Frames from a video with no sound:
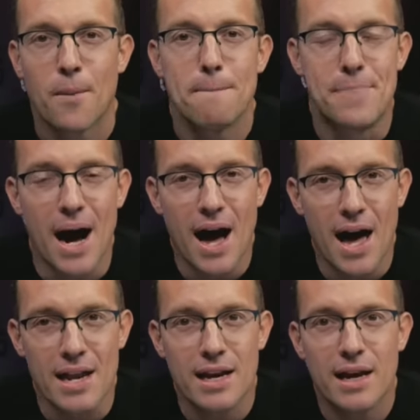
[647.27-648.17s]

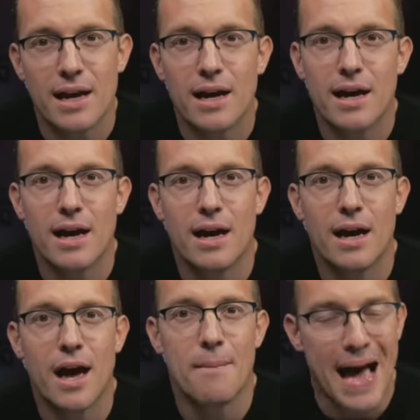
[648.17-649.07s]
But
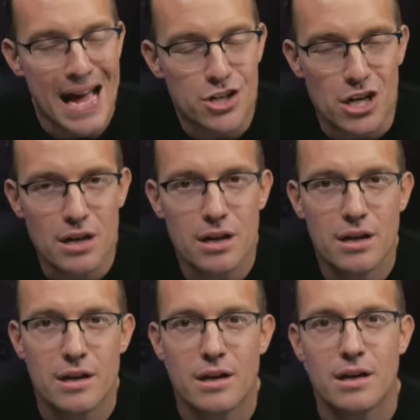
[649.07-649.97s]
imagine
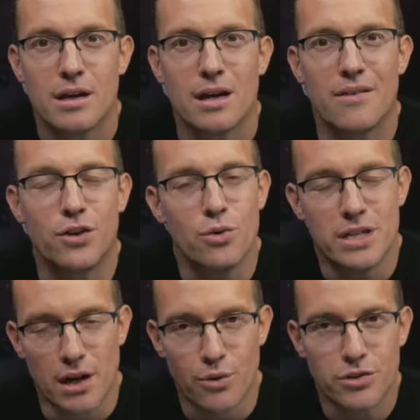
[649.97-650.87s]
if you
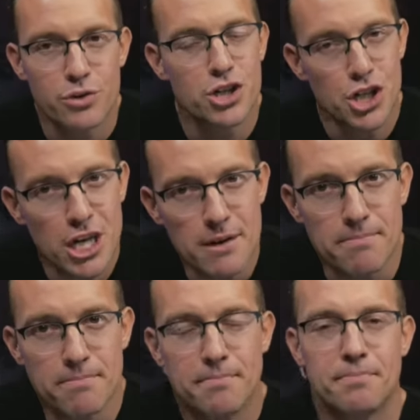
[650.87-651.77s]
had done what the
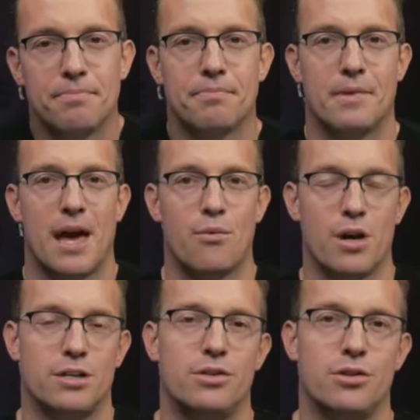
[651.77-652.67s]
regime had
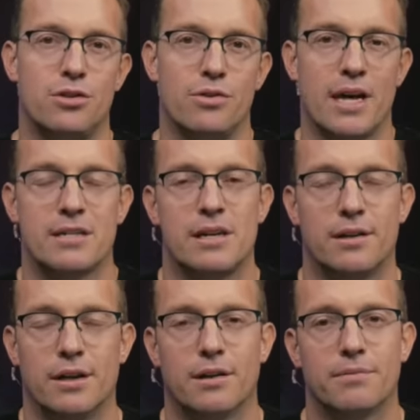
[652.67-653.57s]
wanted you to do in that
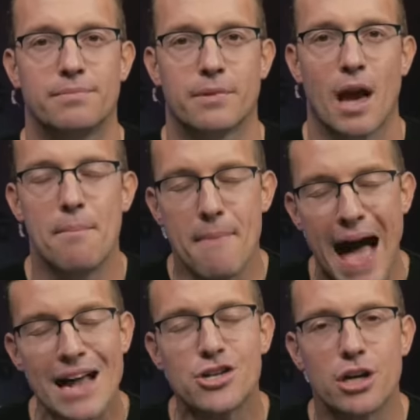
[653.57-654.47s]
scenario.
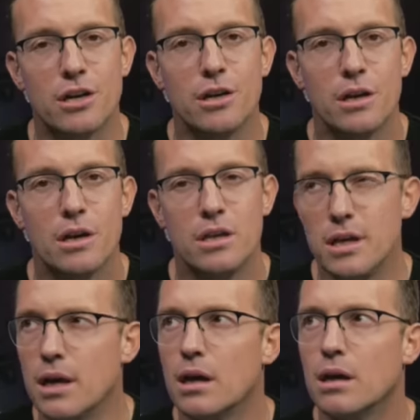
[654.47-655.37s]
Imagine
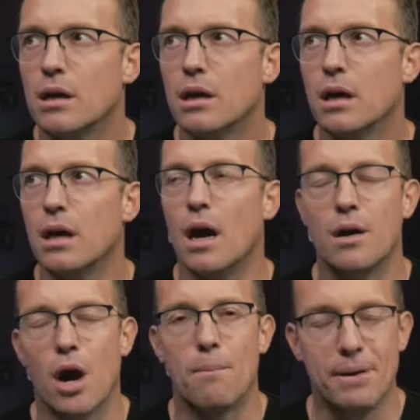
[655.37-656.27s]
the
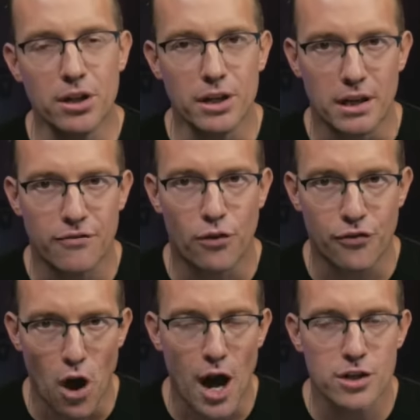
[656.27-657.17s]
ability for
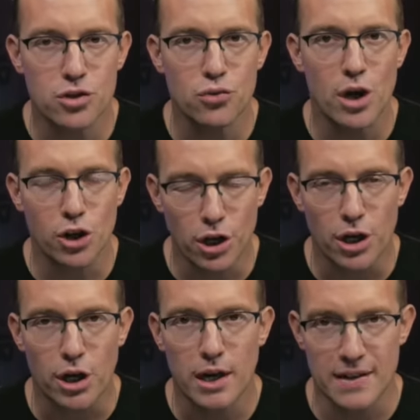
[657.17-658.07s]
fraud to
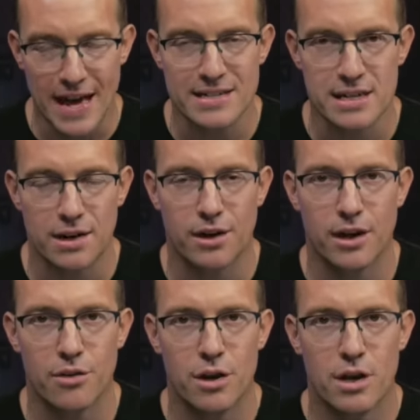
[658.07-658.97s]
occur in that
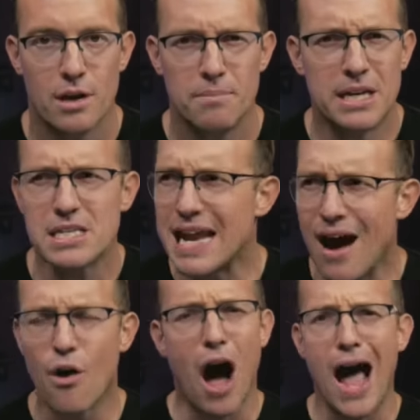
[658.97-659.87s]
scenario. Because now